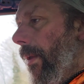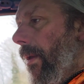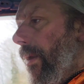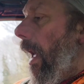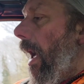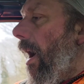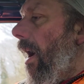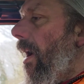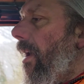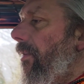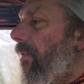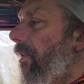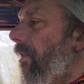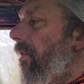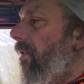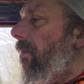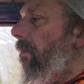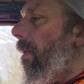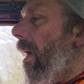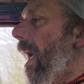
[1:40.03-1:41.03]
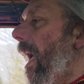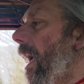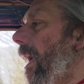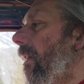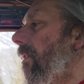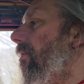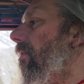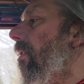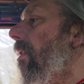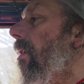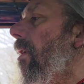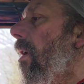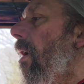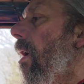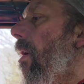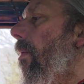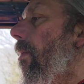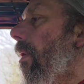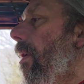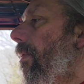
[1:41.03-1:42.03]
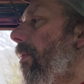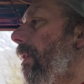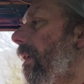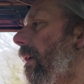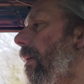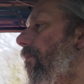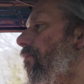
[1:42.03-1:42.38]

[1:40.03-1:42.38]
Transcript: I suspect that the